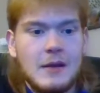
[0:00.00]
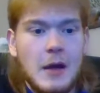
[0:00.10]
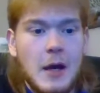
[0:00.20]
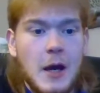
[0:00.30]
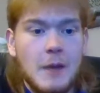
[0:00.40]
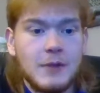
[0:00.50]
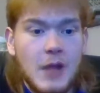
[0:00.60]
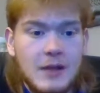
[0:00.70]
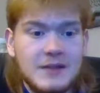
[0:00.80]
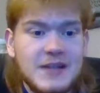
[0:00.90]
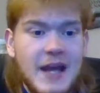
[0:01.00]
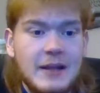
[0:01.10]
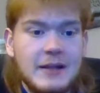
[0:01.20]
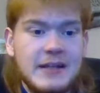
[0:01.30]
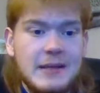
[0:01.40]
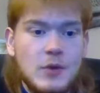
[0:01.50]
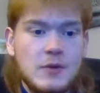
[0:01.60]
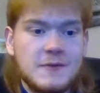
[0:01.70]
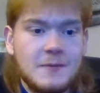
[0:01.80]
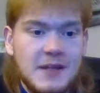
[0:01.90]
Lawless Allen, he
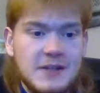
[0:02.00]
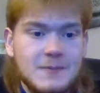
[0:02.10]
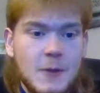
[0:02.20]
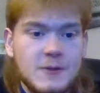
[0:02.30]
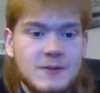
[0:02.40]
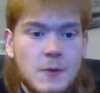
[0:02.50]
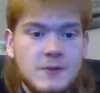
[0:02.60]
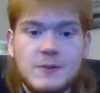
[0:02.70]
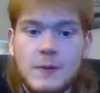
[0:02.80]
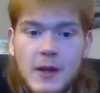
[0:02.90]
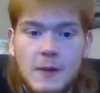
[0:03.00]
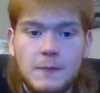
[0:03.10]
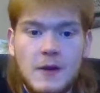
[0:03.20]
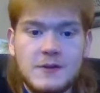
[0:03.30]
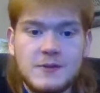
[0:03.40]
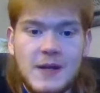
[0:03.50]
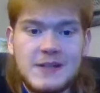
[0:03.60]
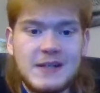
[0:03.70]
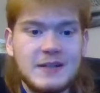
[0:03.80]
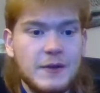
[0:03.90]
moves from Nice Motorsports to Rayon Brothers
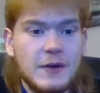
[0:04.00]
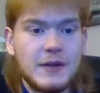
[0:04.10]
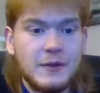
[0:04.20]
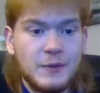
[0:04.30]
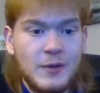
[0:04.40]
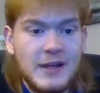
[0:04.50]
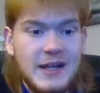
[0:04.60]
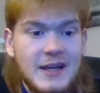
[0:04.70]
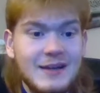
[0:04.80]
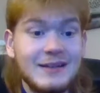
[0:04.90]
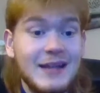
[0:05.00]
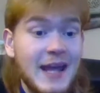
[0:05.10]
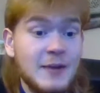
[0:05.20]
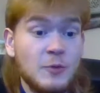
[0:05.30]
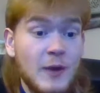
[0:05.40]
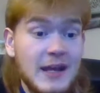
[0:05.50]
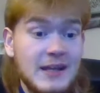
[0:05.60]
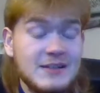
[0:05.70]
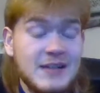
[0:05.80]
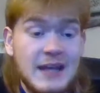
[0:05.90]
Racing in the 33. Lane
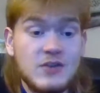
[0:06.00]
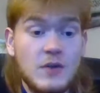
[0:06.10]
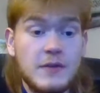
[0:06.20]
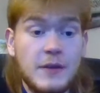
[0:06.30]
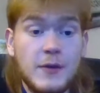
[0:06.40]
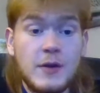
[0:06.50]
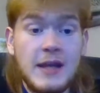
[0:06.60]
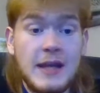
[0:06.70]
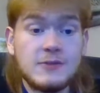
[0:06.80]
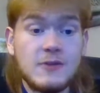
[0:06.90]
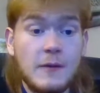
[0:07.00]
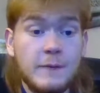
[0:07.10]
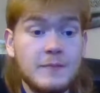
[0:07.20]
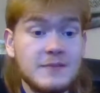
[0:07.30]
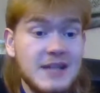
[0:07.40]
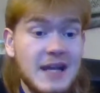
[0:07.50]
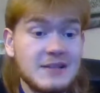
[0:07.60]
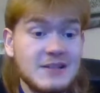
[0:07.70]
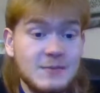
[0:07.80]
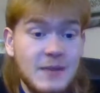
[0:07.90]
Riggs takes over the 38 truck from
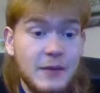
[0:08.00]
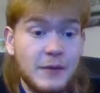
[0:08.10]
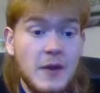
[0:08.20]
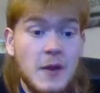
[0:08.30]
Zane Smith.